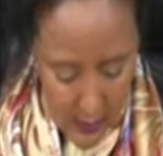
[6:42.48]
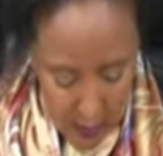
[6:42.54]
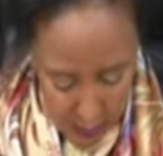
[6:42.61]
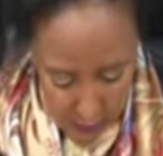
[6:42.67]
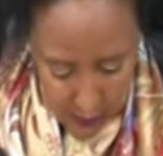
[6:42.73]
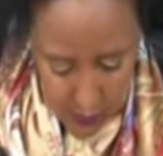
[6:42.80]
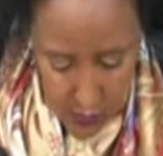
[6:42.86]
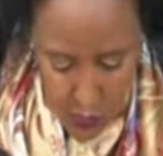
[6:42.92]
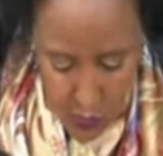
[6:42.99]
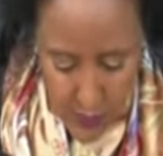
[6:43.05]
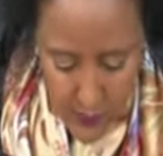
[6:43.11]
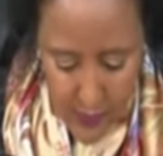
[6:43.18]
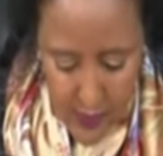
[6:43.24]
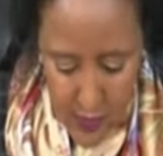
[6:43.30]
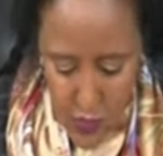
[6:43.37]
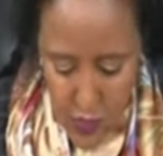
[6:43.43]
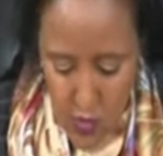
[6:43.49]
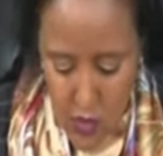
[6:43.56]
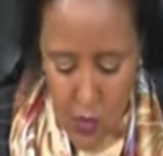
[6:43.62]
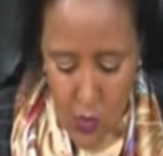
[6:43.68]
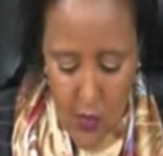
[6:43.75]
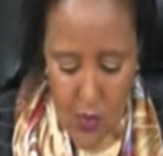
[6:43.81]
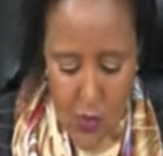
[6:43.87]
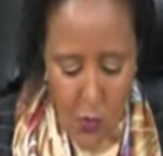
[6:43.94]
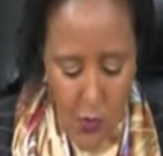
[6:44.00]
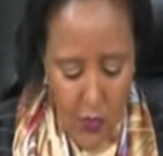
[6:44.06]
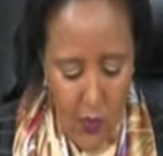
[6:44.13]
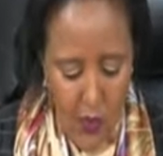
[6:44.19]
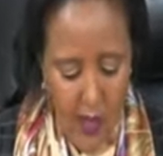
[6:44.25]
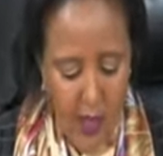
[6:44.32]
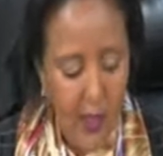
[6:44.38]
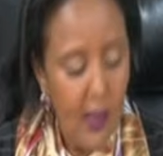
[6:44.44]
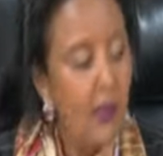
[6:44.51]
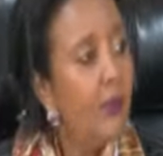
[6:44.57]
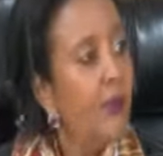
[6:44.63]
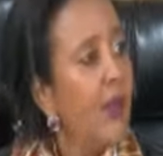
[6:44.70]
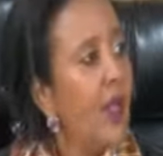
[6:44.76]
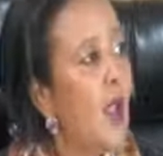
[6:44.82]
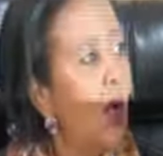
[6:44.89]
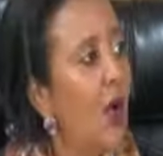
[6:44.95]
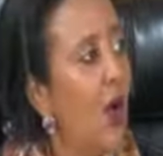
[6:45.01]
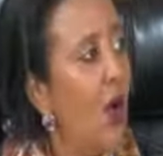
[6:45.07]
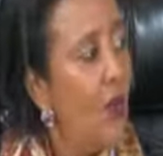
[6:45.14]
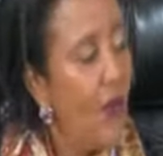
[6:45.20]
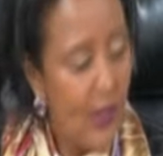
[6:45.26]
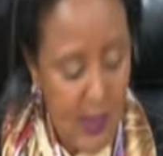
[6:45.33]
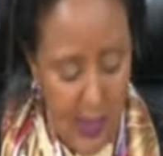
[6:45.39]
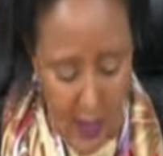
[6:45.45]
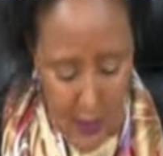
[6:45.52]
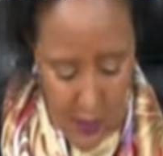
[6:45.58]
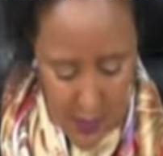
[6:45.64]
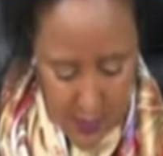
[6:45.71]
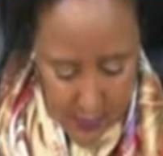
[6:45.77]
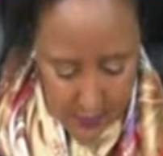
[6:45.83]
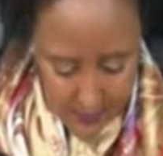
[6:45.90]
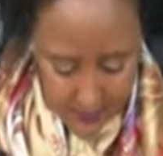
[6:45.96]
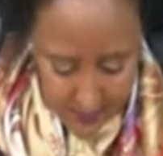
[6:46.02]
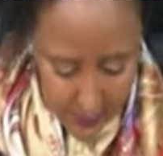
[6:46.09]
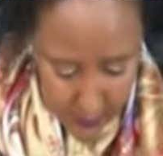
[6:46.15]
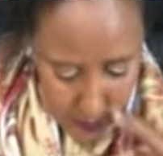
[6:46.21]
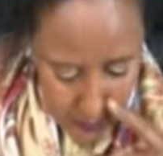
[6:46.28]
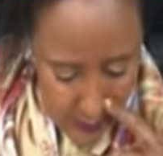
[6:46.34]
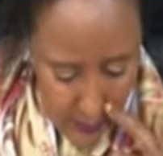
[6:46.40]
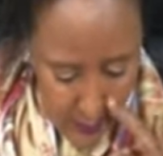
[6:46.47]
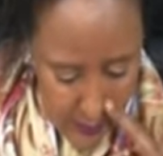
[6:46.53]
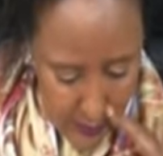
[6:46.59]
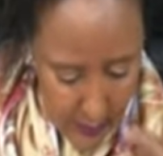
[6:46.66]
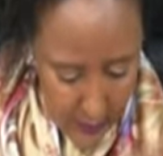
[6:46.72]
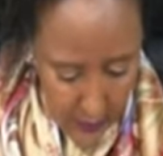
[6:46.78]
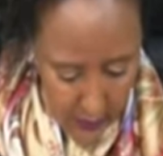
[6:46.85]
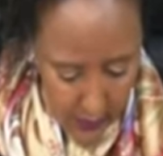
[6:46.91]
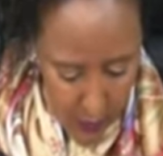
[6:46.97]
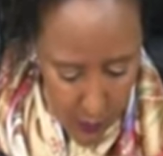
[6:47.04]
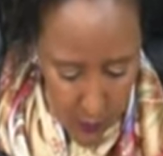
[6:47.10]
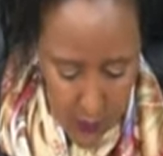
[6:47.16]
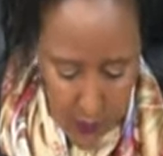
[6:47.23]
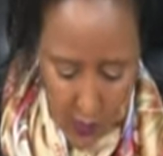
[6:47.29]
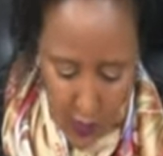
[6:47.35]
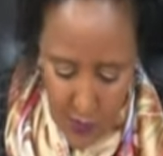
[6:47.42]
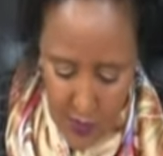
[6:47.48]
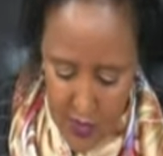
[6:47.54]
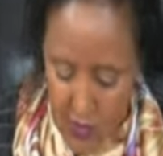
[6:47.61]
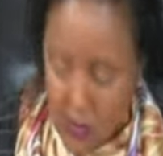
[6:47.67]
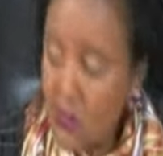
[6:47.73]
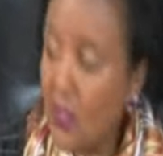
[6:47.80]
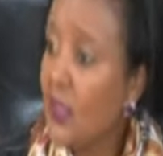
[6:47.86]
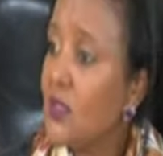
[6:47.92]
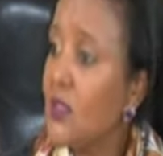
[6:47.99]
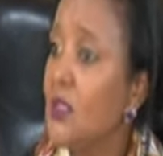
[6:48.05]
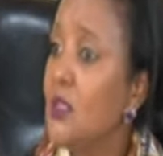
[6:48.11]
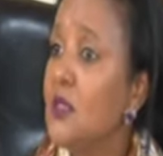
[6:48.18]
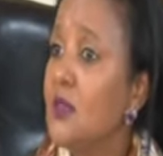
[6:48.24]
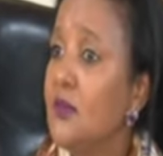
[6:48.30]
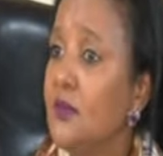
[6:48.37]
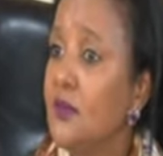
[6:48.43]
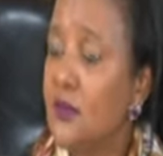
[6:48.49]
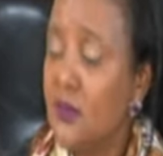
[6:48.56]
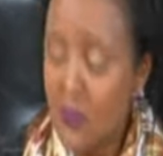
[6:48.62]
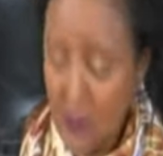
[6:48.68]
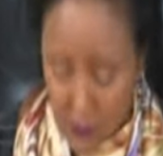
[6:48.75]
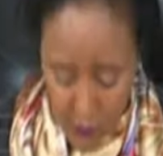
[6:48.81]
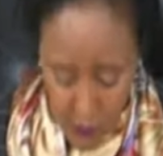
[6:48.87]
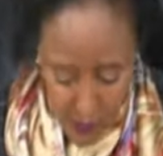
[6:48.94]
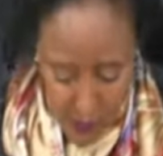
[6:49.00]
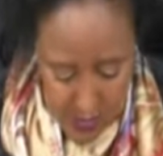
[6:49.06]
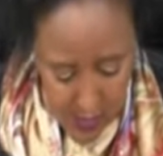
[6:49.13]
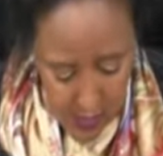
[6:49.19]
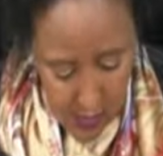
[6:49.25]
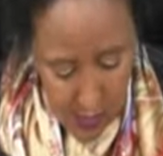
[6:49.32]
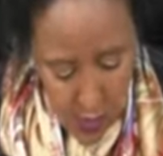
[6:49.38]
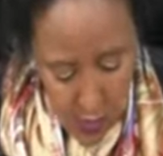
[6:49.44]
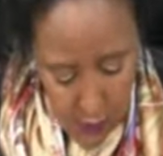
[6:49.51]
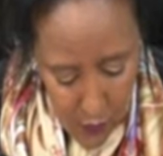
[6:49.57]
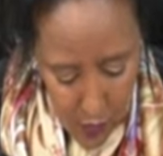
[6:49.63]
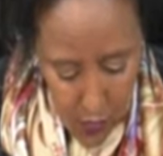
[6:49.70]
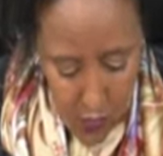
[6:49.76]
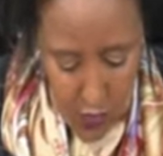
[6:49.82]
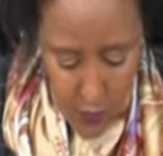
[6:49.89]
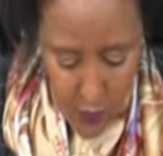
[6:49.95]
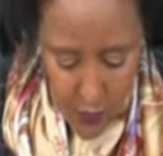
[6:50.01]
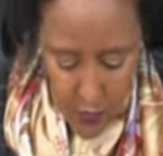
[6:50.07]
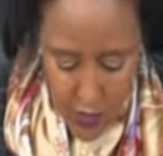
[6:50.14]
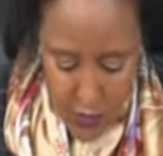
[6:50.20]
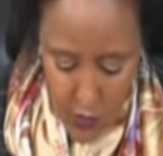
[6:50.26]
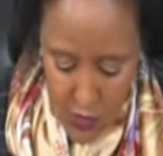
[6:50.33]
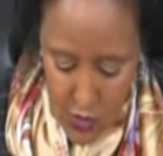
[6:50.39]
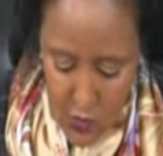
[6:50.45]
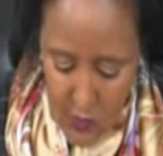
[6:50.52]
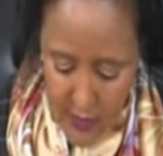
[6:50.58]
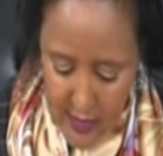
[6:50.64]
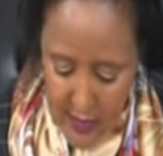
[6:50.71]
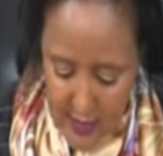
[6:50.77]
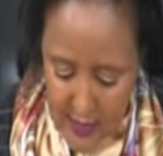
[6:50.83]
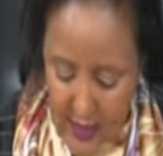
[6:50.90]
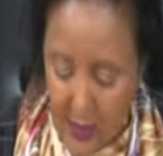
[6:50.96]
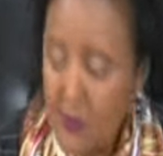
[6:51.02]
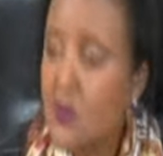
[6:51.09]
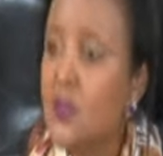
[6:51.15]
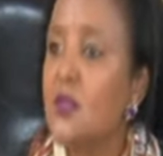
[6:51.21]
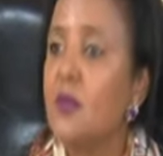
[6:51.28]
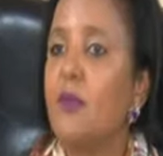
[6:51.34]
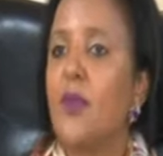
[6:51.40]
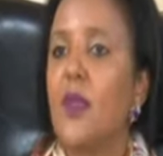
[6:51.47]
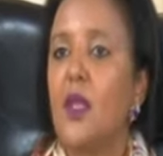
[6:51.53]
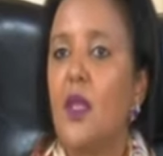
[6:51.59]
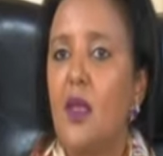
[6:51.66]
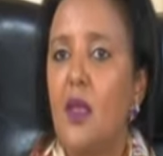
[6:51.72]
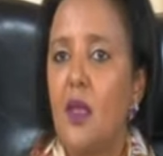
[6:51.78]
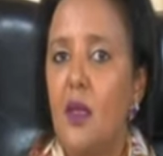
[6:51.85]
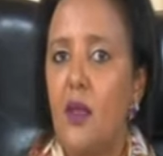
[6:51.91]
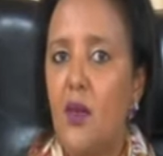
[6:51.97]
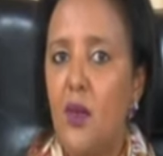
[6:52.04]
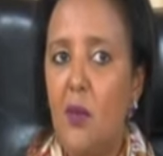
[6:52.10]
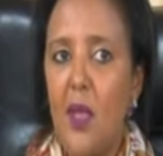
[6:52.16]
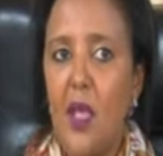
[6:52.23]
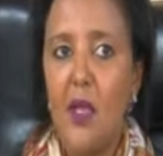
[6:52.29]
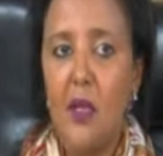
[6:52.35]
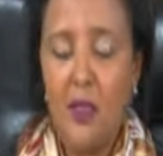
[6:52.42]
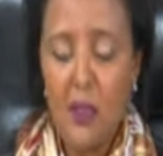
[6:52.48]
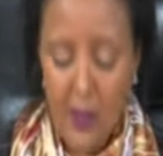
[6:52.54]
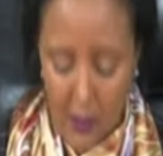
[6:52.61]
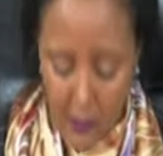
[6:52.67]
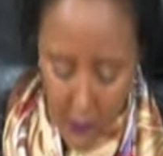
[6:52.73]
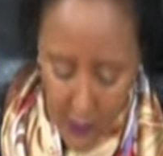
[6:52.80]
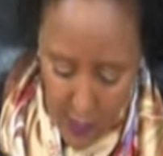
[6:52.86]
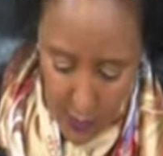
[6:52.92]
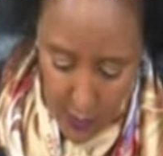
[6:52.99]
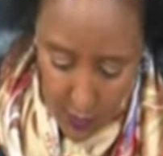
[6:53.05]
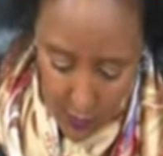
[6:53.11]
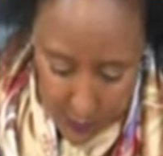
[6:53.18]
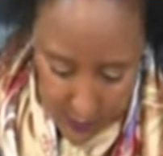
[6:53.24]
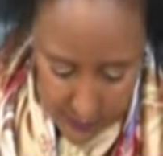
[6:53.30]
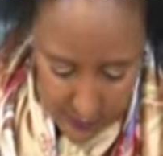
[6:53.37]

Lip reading: given to ensure smooth running of exams. We will not be distracted from sealing off all loopholes to ensure that exams remain credible.